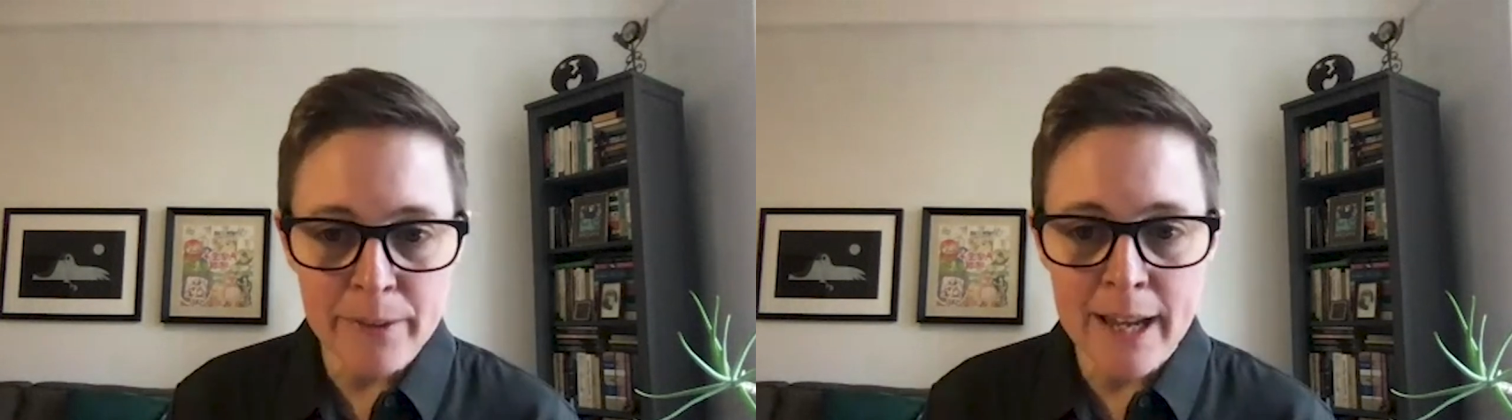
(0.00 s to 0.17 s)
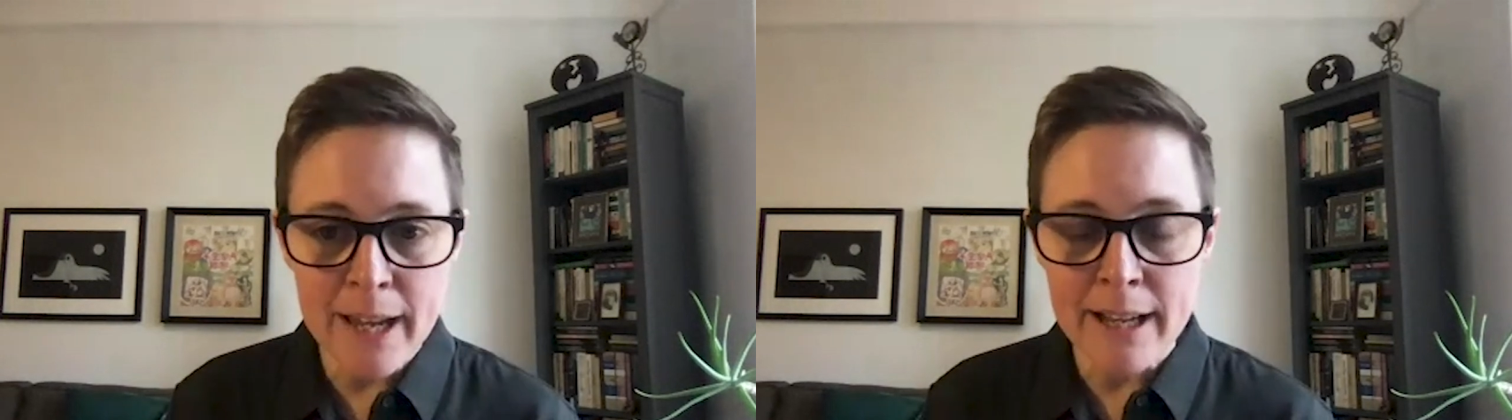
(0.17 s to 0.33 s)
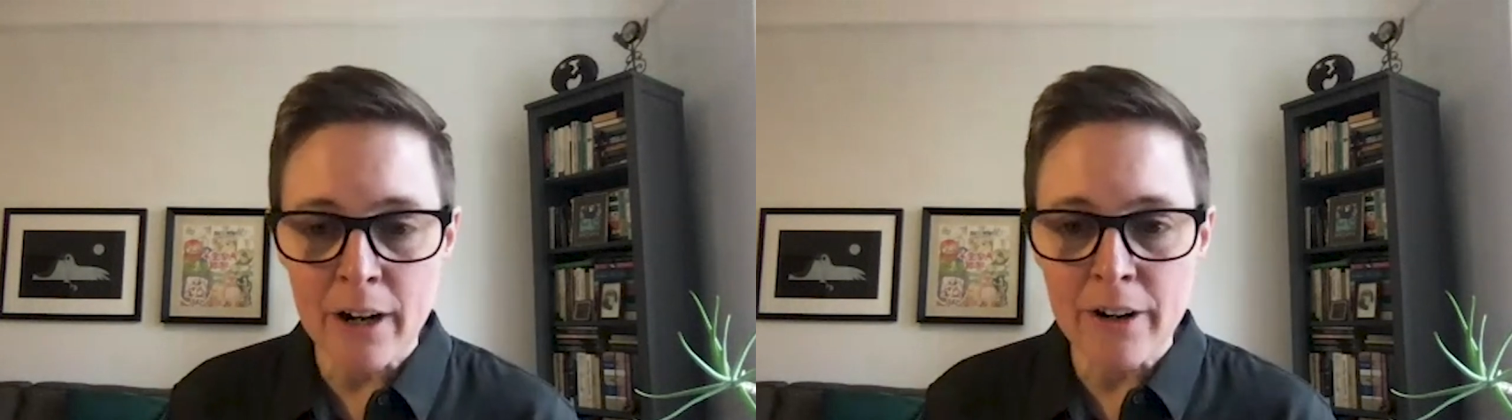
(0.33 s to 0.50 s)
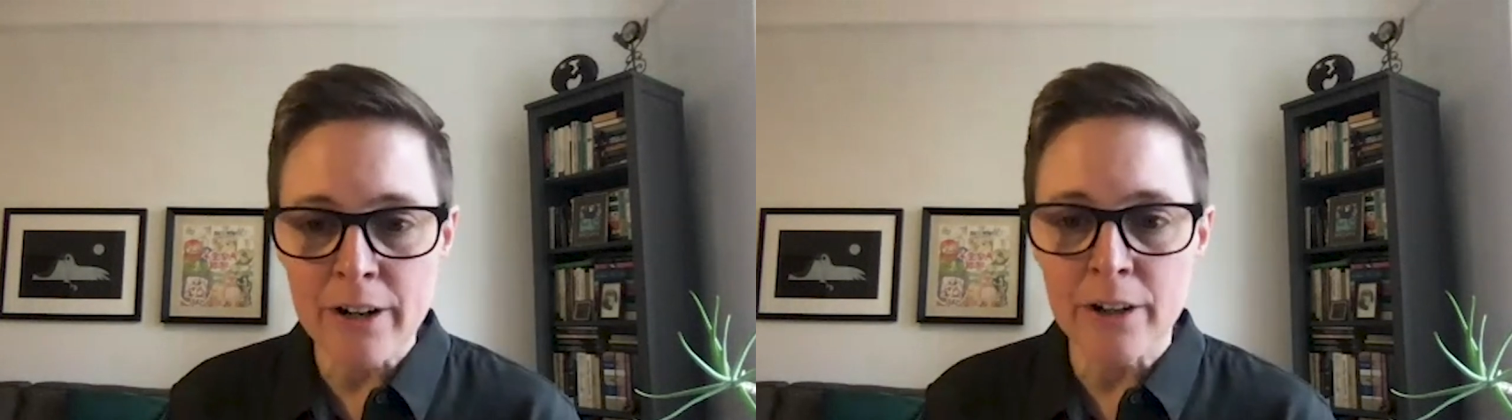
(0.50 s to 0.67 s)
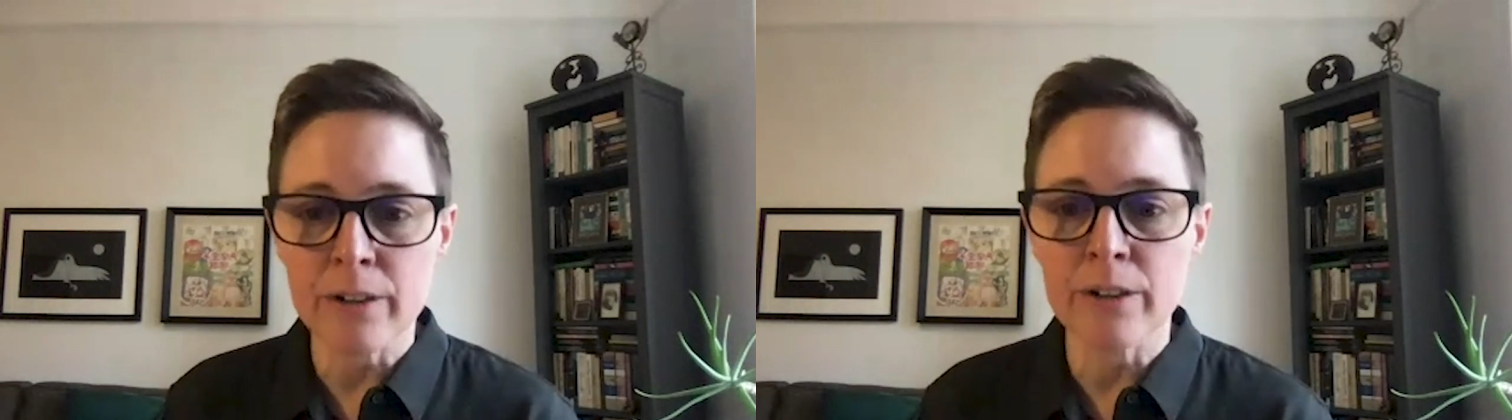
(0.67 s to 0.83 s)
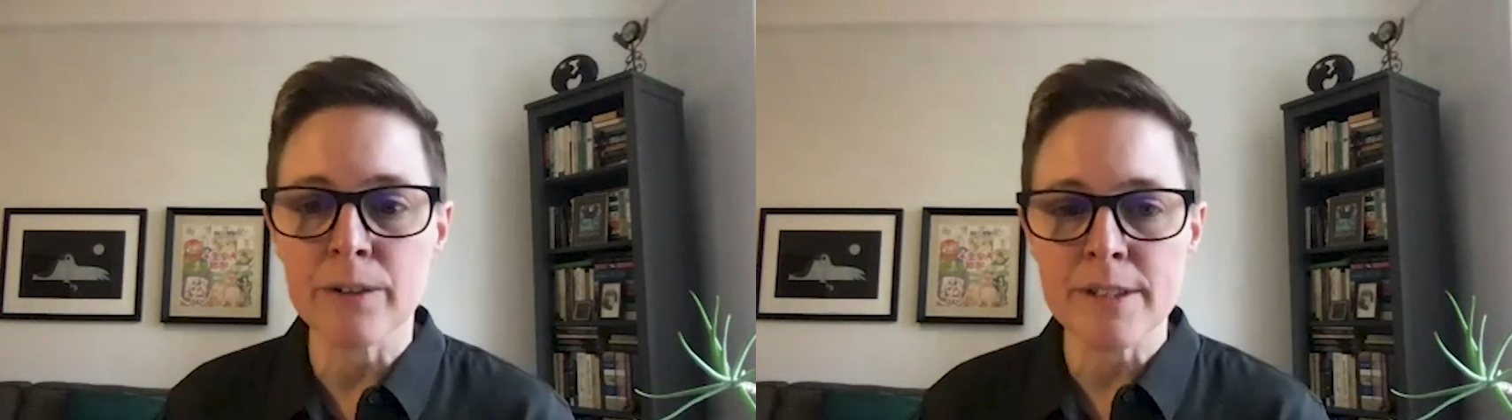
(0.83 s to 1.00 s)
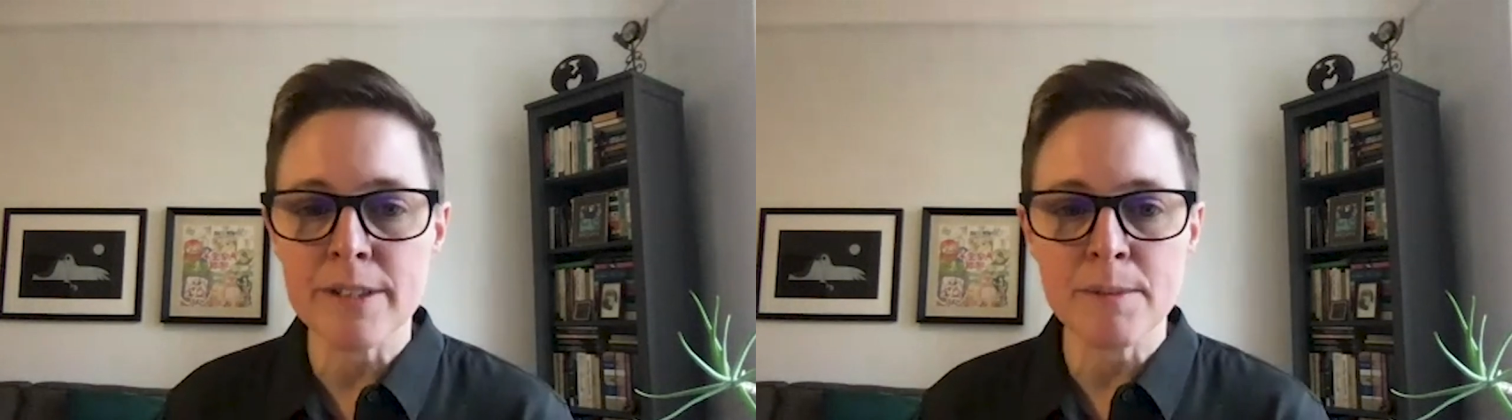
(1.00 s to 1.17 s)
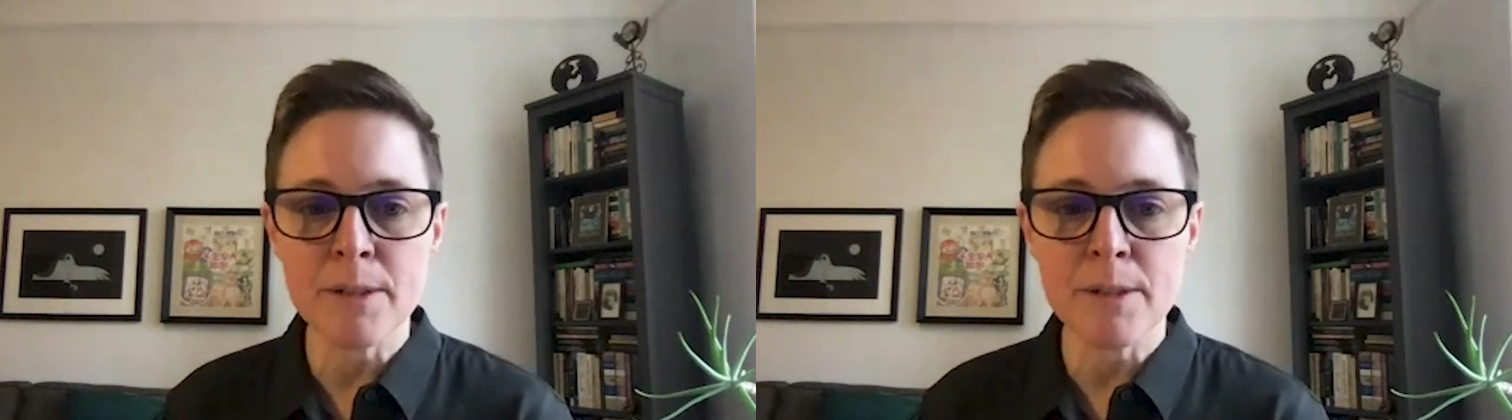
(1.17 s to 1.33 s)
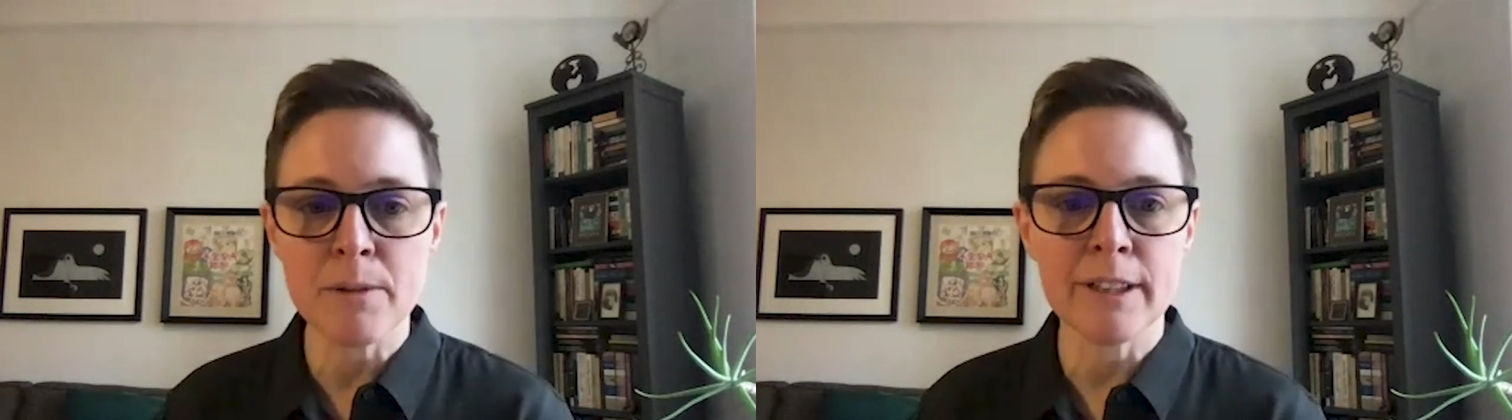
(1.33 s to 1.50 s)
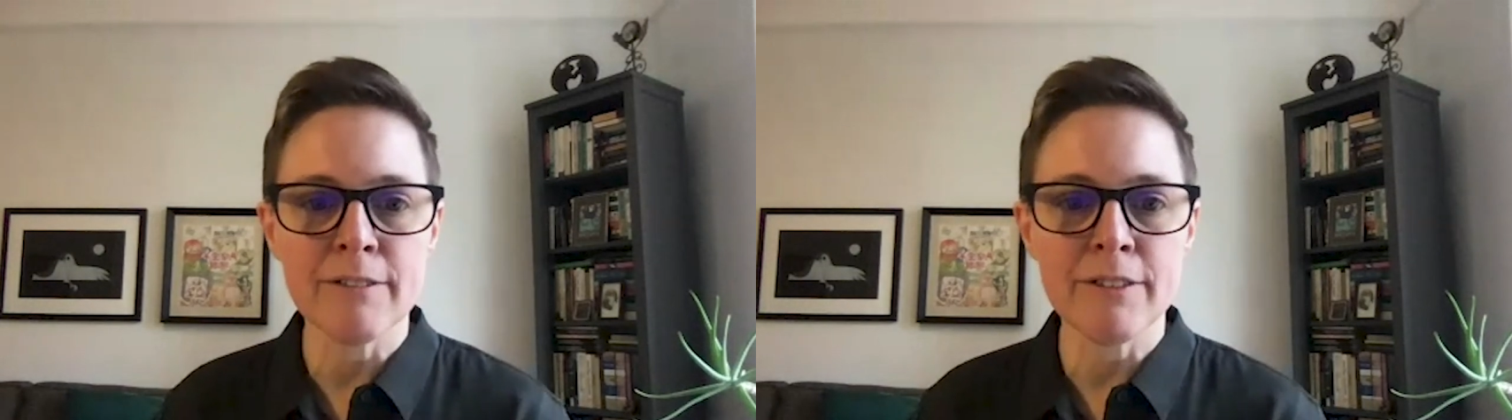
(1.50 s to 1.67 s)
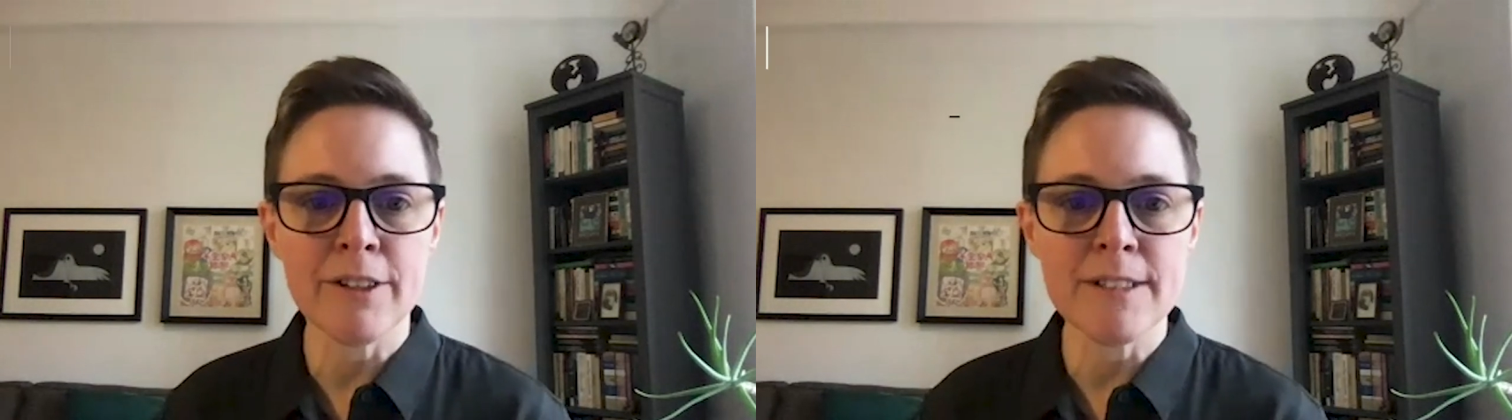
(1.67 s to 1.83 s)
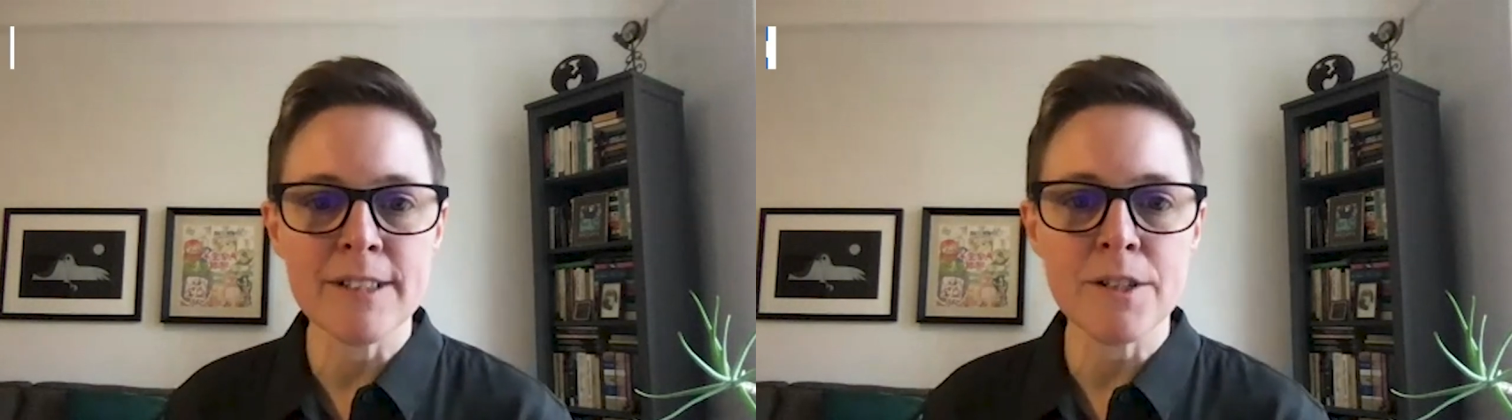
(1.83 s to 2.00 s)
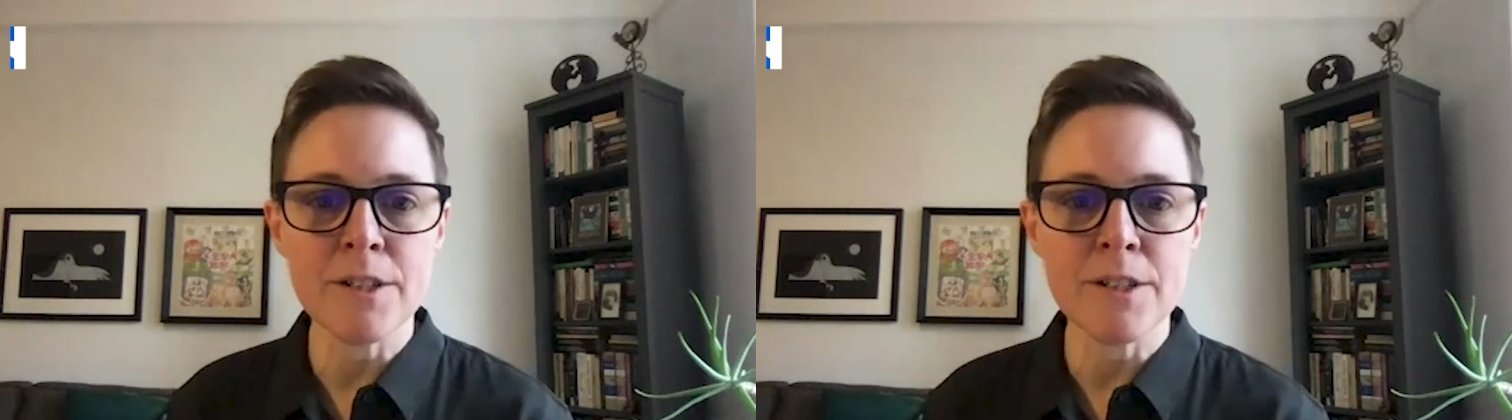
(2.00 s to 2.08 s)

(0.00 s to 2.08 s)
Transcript: That article subsequently evolved